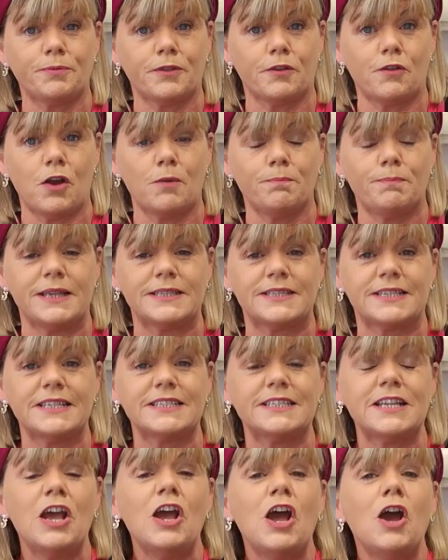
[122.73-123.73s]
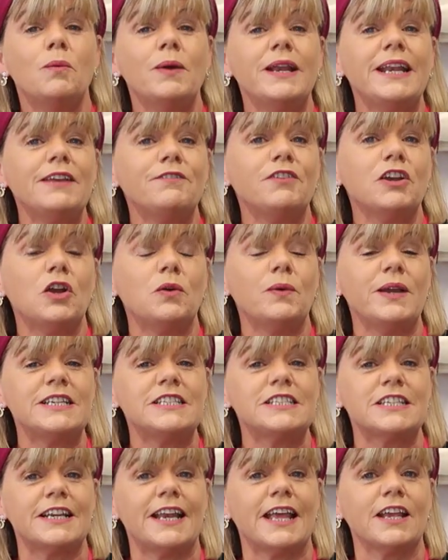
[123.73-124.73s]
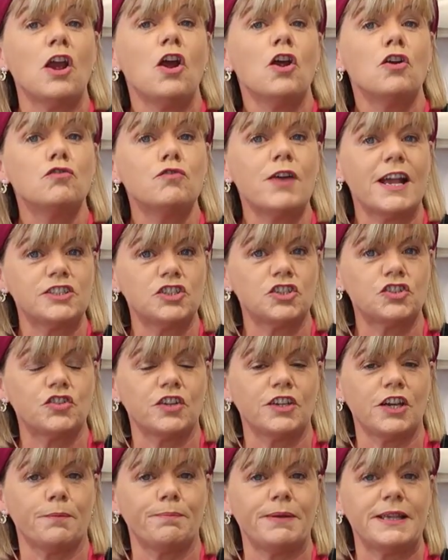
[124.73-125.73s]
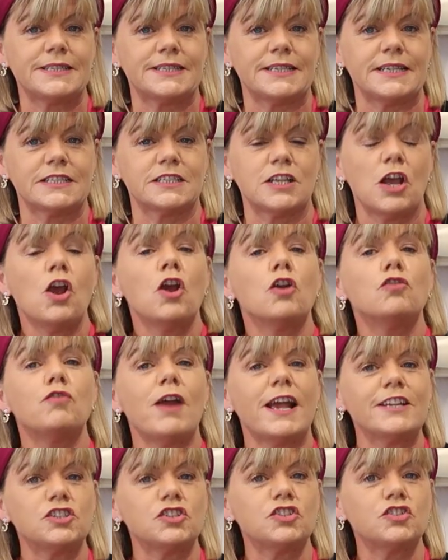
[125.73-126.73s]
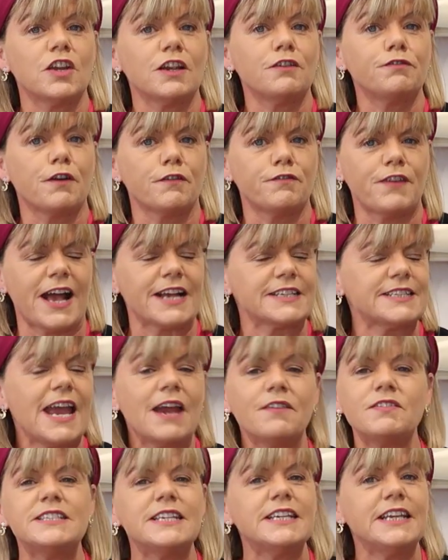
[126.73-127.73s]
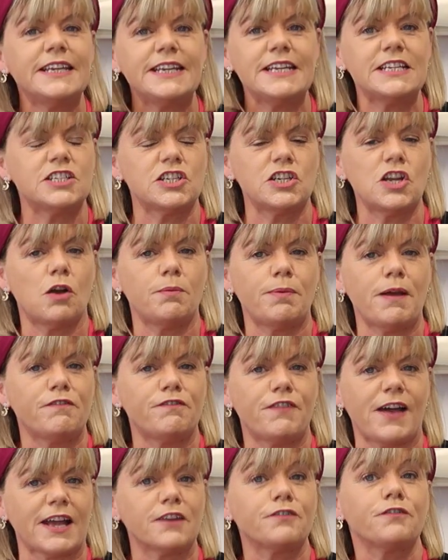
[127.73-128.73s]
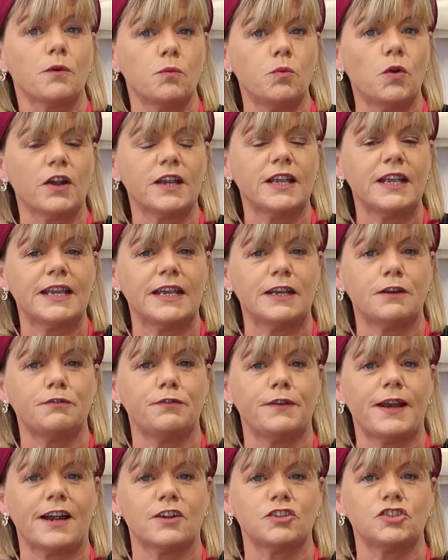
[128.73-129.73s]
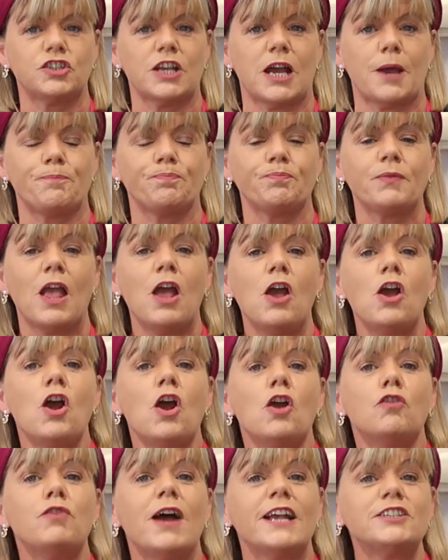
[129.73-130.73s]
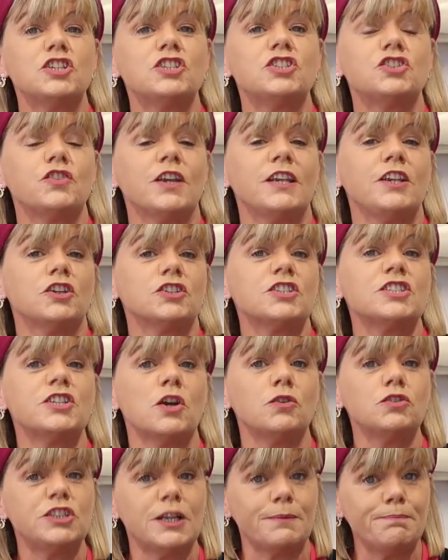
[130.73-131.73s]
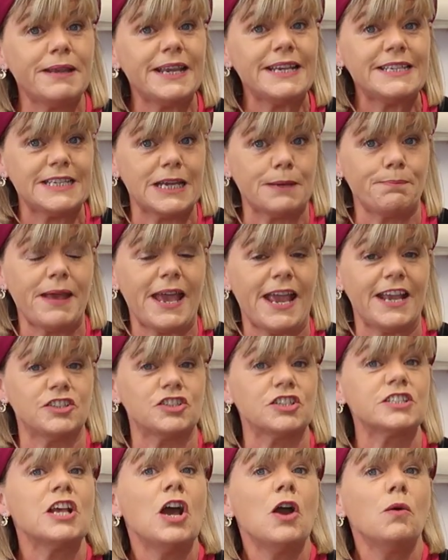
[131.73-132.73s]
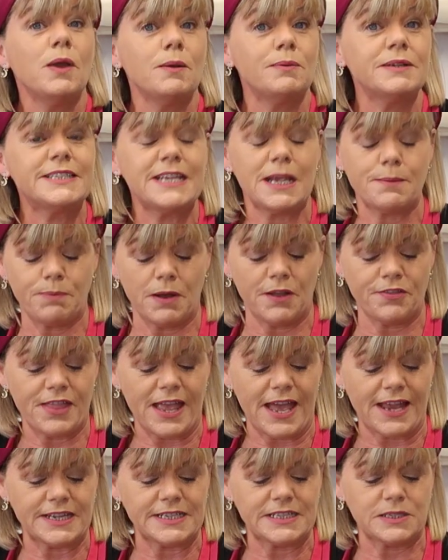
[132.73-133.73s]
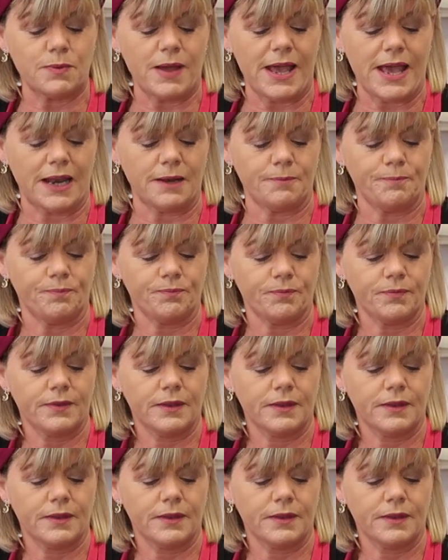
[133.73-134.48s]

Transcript: up their own business, we'll even go into like registering your business, registering for VAT, everything you need to know about VAT for working in a flower shop. Registering your social media pages, we will tip on that as well.